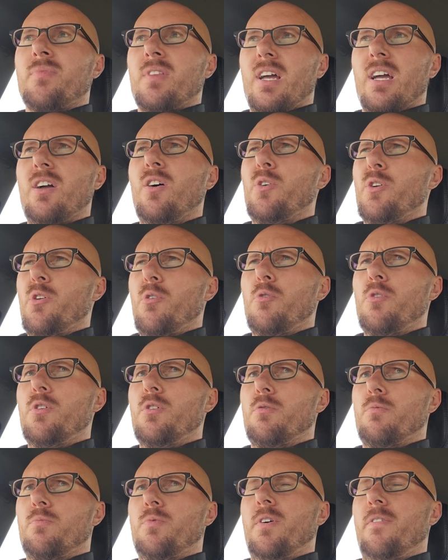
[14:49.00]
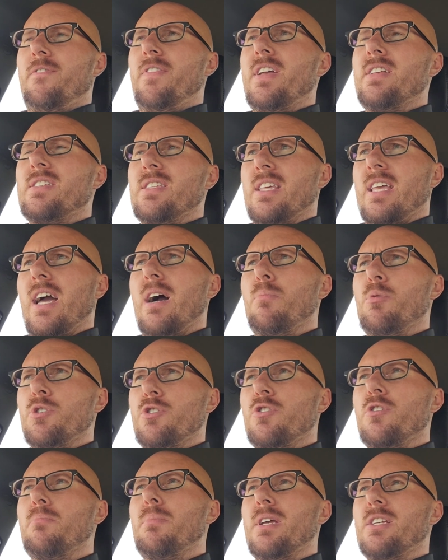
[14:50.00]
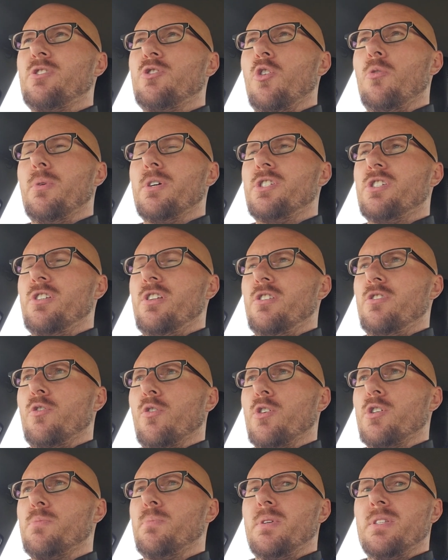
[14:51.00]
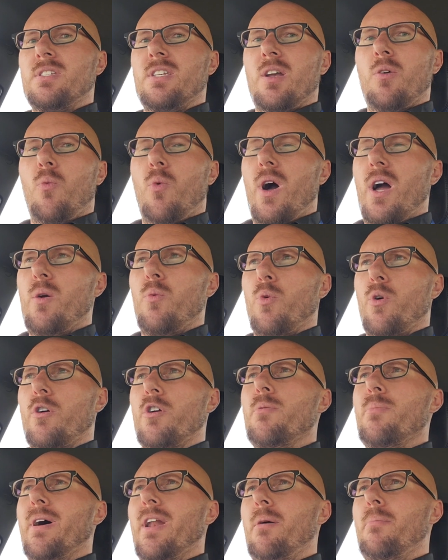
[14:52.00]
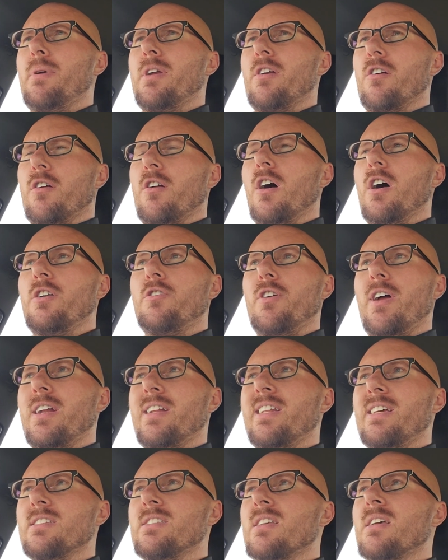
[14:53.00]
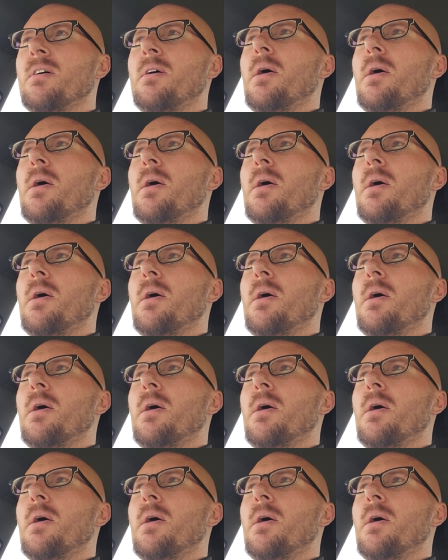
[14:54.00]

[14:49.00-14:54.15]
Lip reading: oh, you're the face of the Cowboys. You can make so much in endorsements. Like, why worry about how big your contract is?